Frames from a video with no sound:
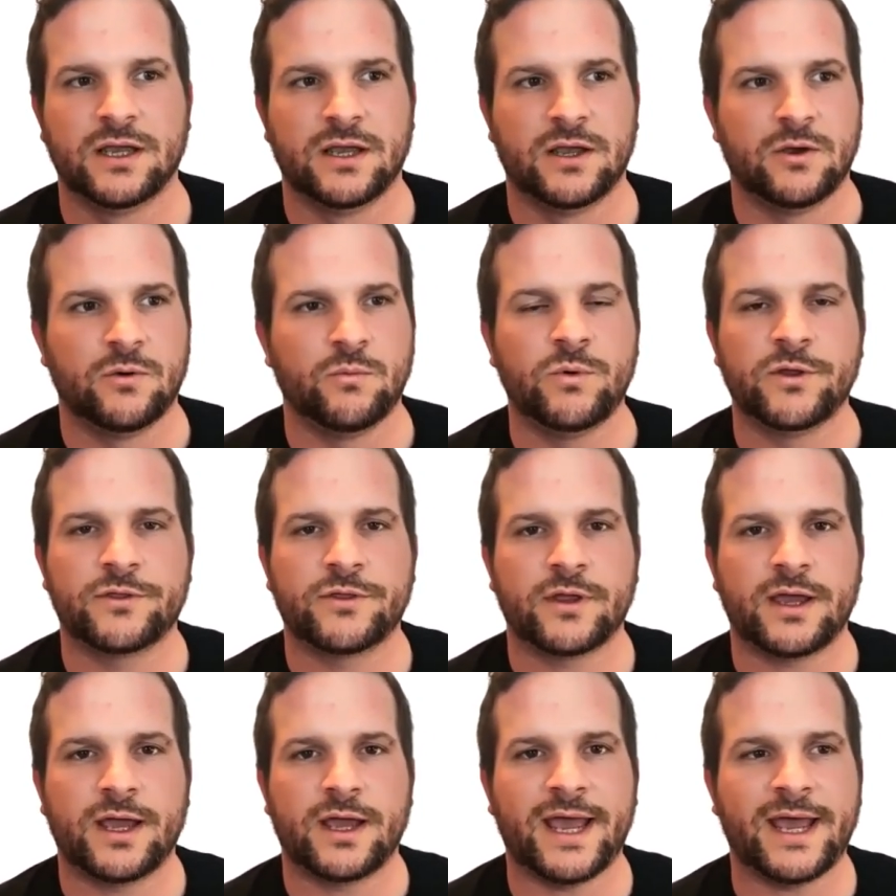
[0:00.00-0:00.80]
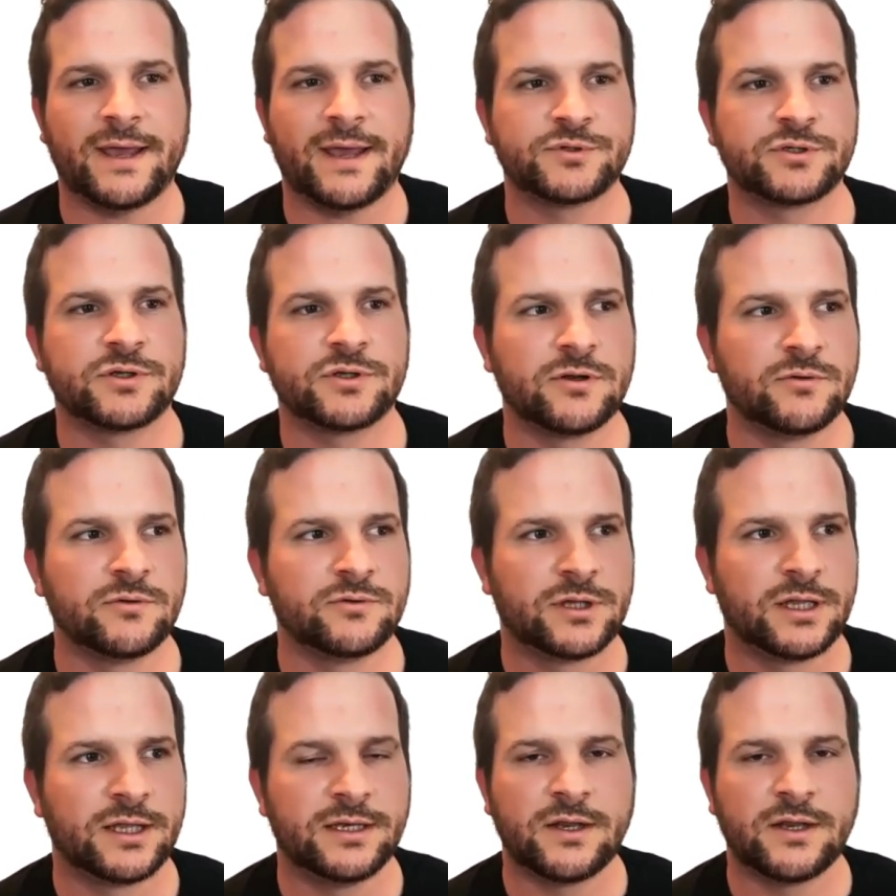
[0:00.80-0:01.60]
with
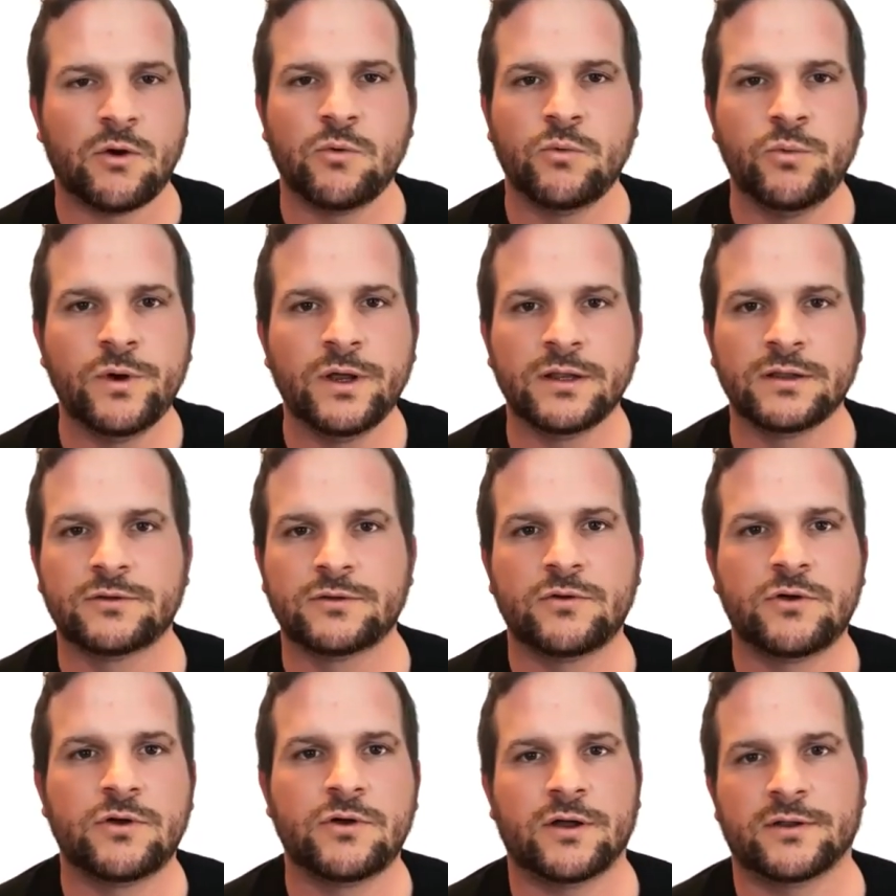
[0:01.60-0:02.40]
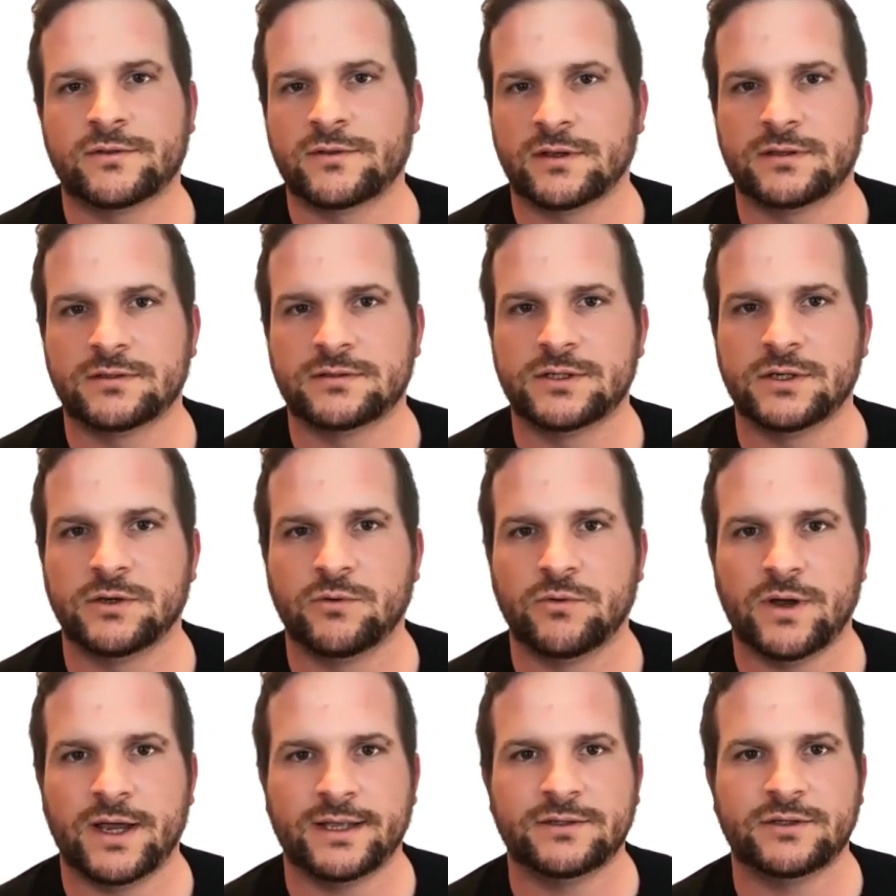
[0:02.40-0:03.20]
absolutely no will to contact
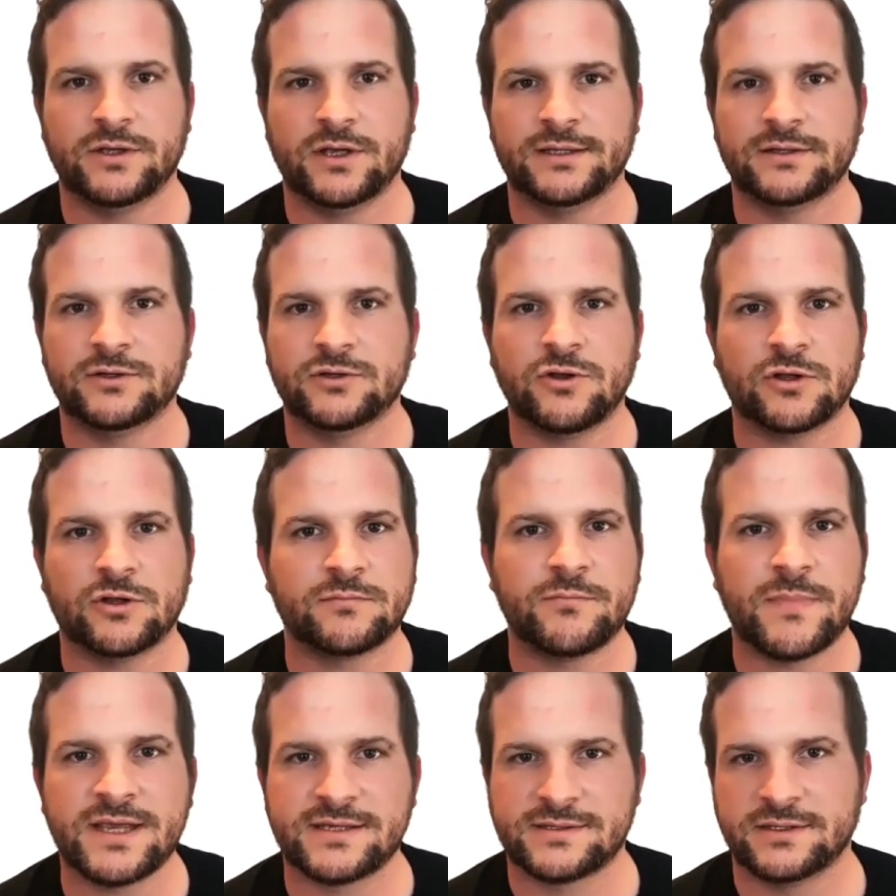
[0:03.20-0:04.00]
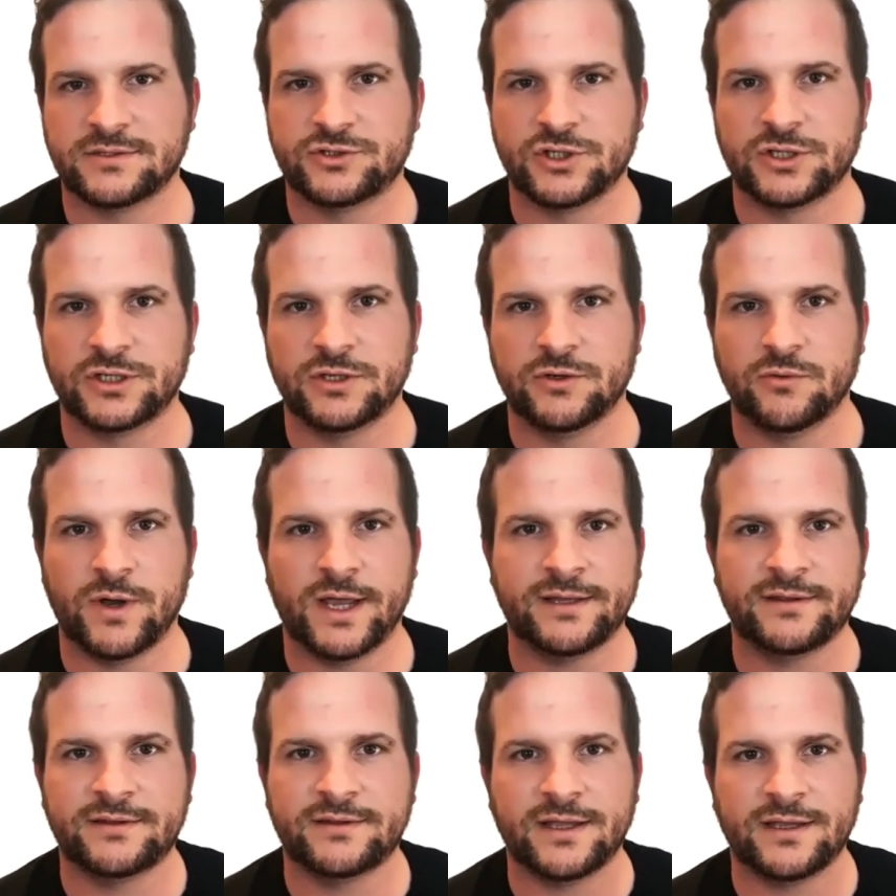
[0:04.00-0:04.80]
you and not messaging you,
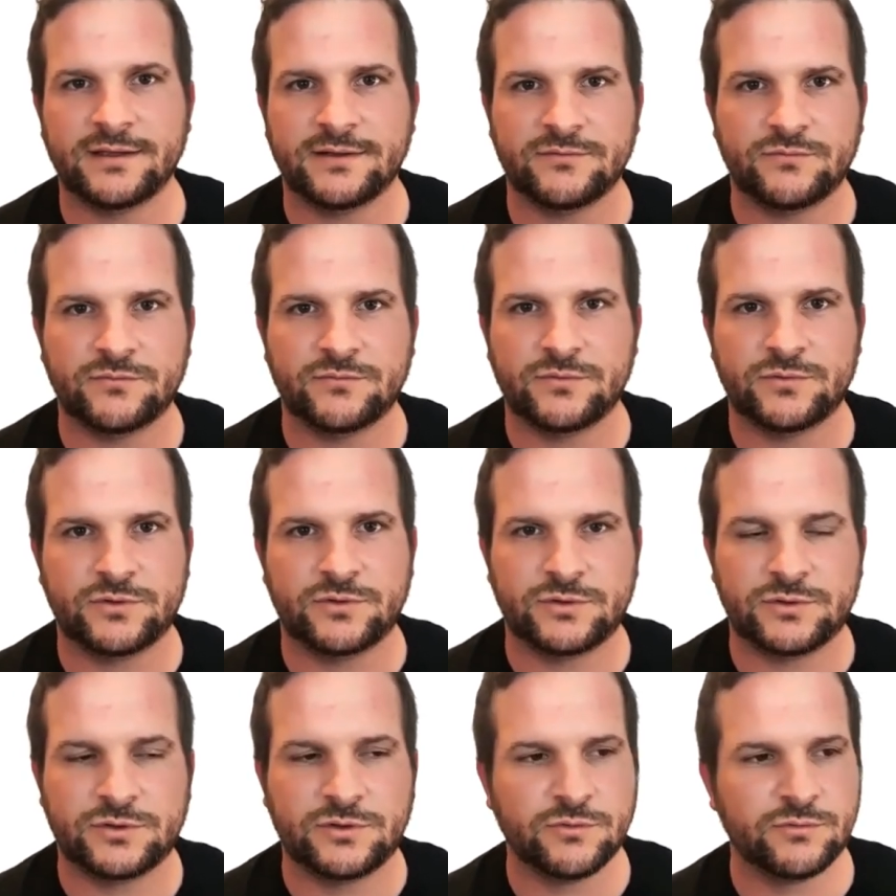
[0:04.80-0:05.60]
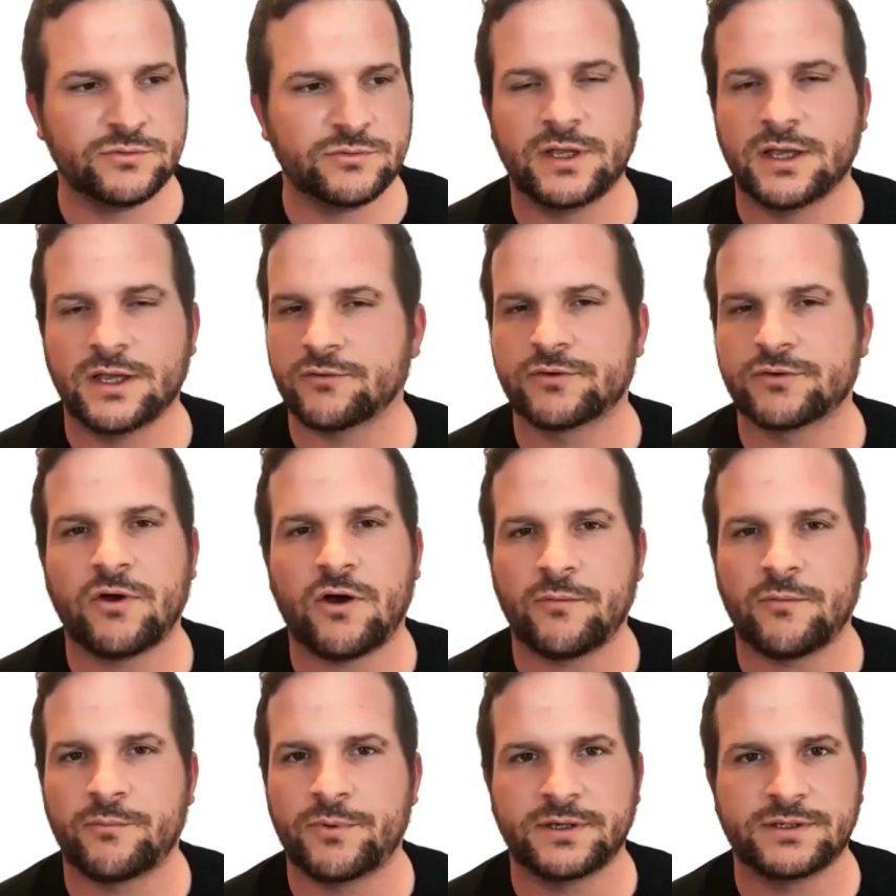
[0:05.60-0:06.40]
and they do their
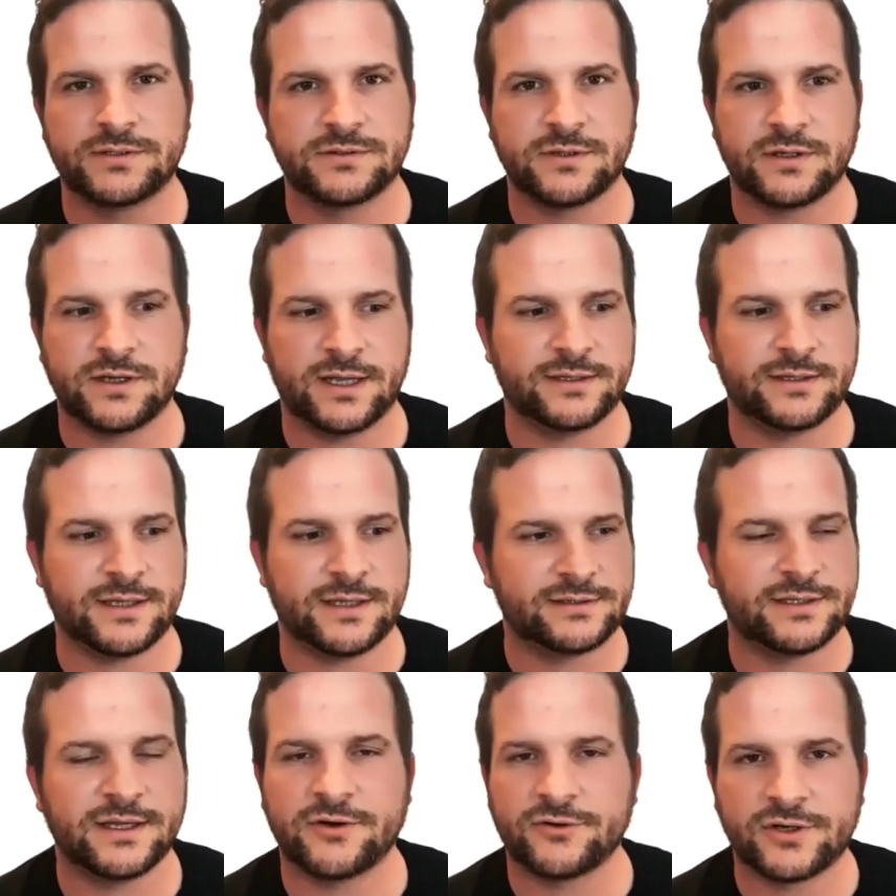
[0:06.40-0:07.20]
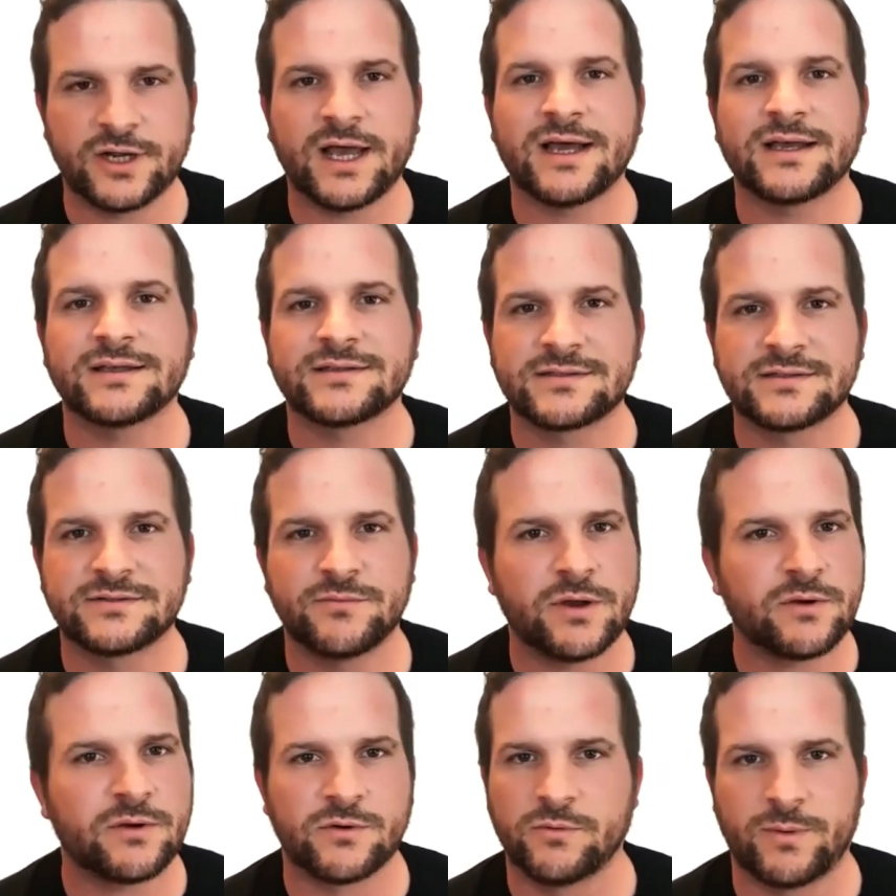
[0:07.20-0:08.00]
topics and their tasks
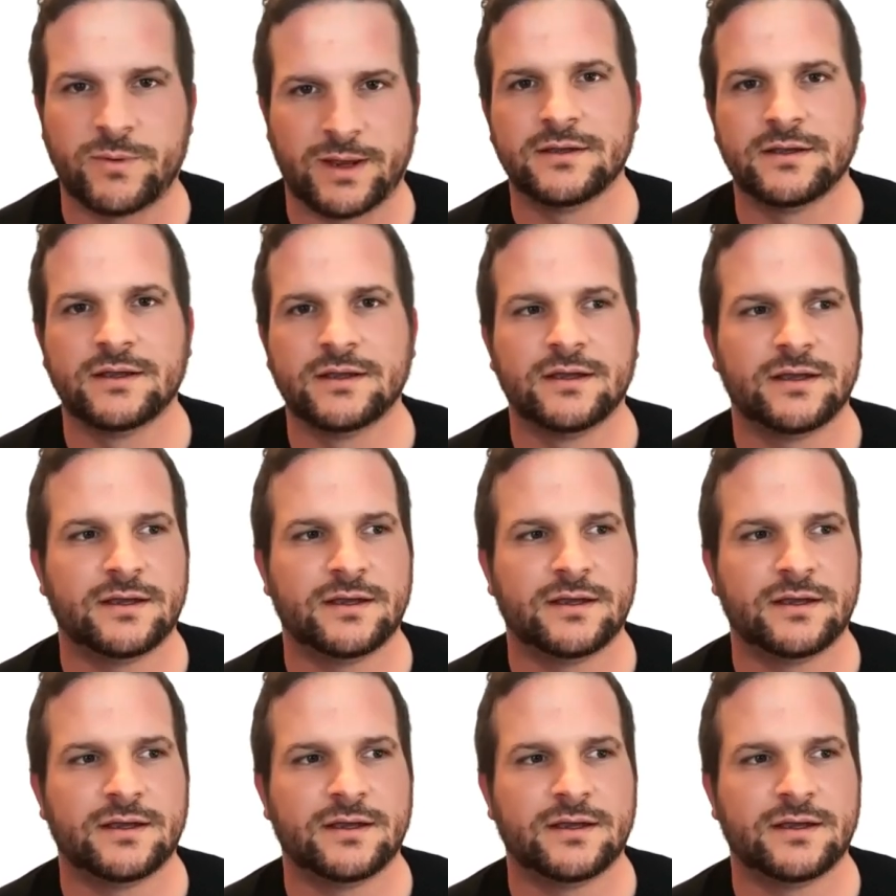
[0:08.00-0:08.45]
very well.